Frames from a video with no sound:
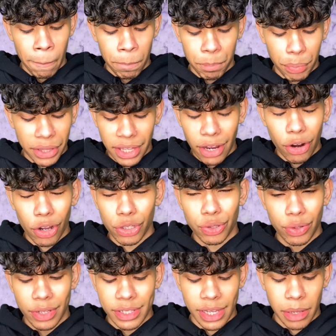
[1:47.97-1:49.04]
But they all do
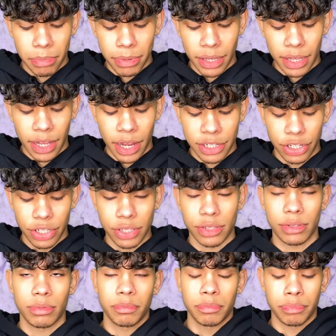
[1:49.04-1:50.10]
the same thing. I just
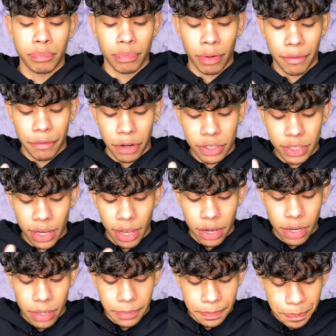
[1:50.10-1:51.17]
prefer to get
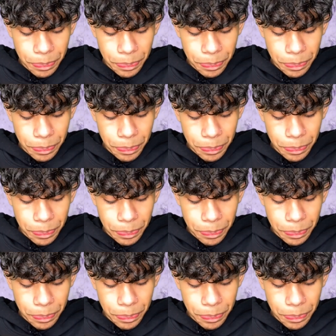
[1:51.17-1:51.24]
it.